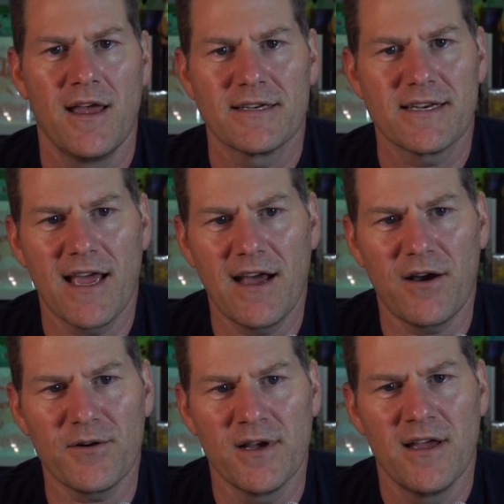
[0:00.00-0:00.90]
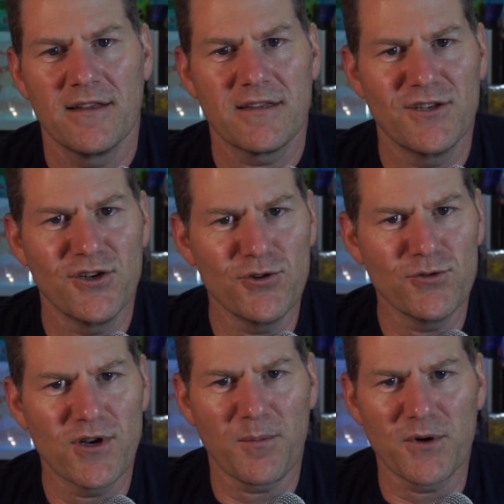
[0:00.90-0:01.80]
Now, the new
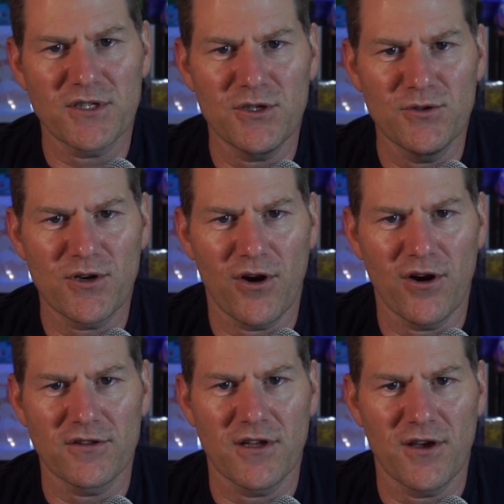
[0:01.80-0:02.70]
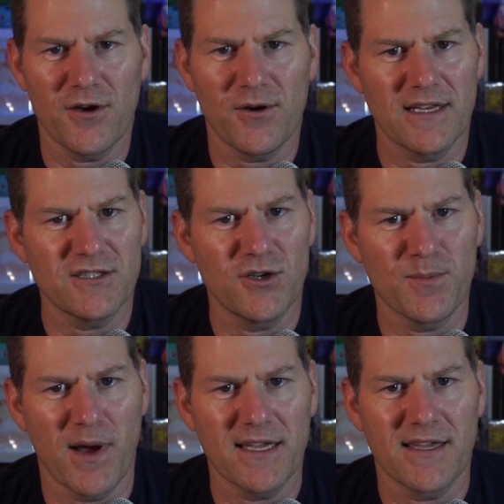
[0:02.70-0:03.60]
number 2 card, though, as you
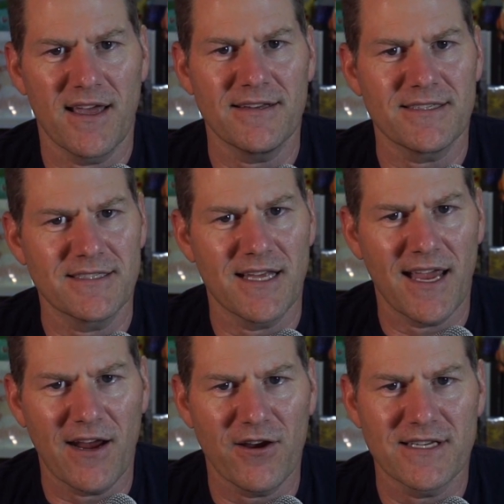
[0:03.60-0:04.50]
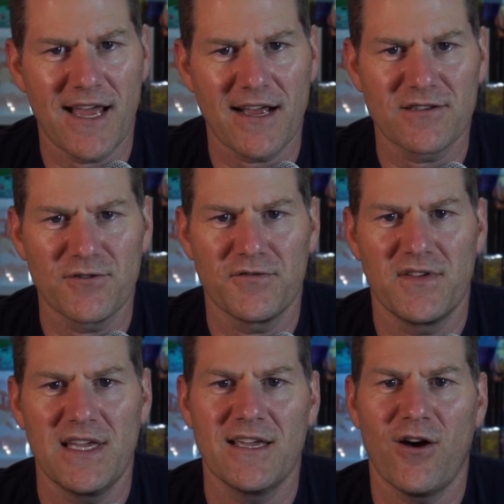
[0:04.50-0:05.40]
might guess, is the Aerodactyl
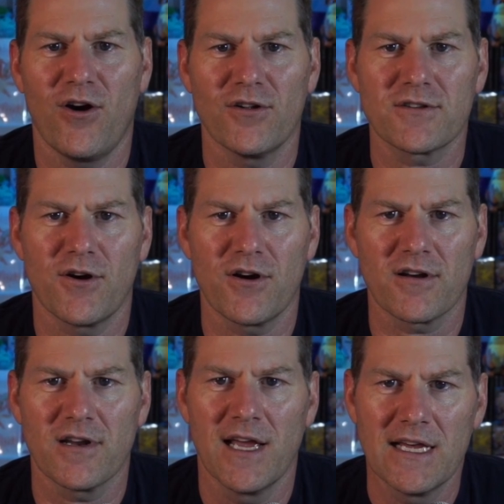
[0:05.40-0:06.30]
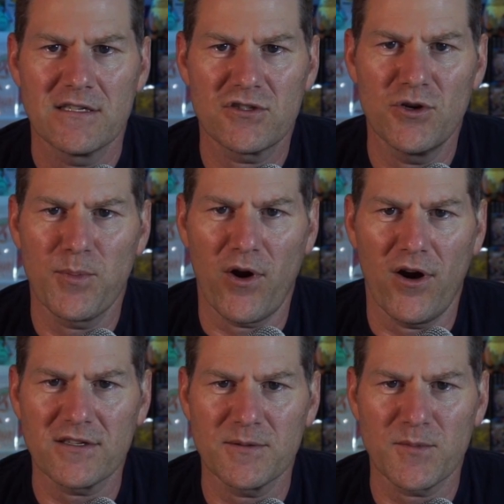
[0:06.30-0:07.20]
V alt art. Super
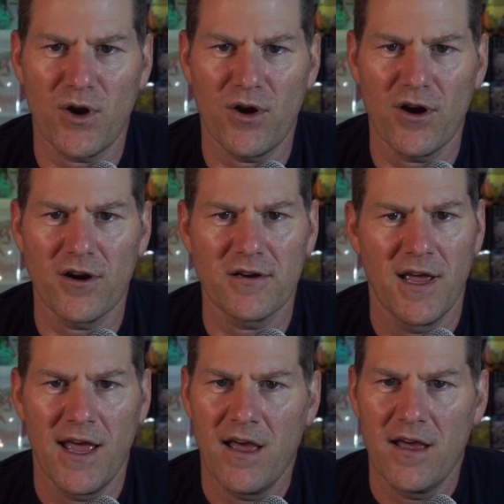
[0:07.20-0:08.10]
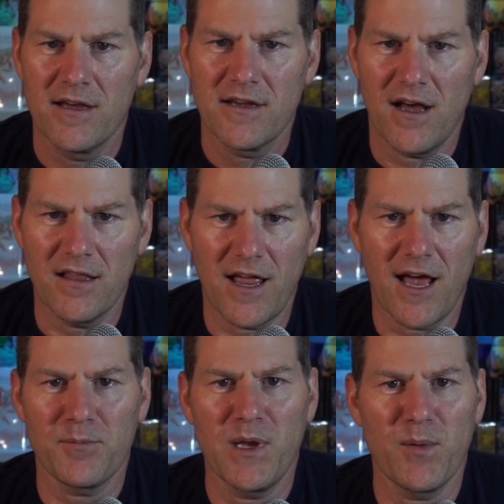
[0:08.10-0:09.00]
awesome card. A lot
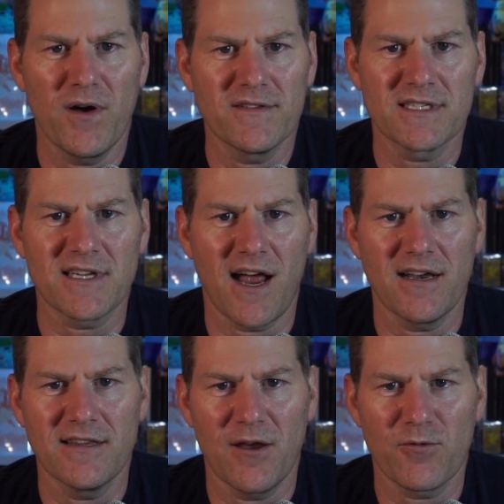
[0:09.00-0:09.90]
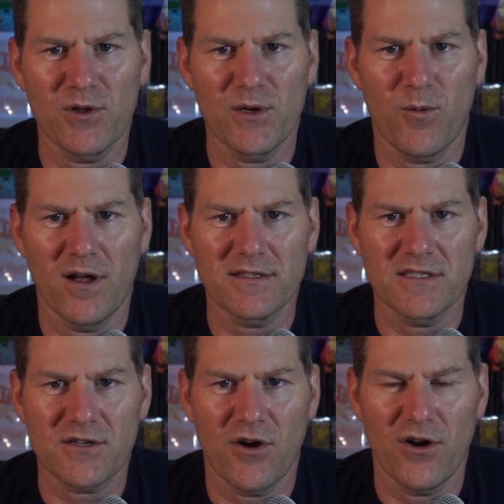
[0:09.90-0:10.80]
of people have decided they really want
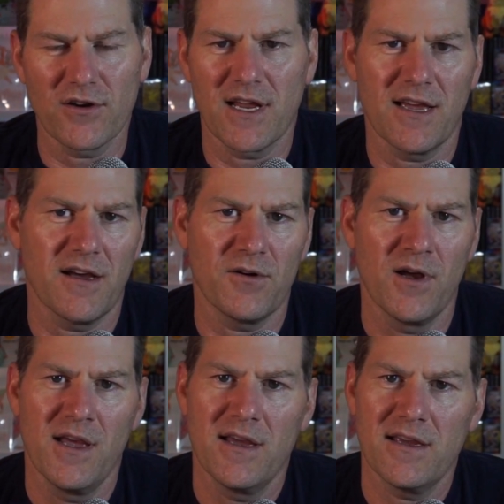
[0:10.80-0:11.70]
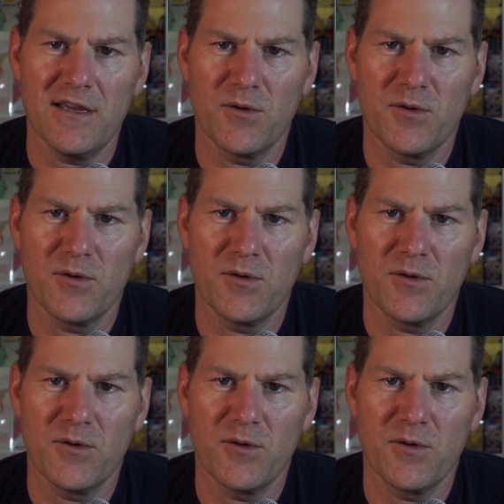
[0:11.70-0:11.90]
this card now. It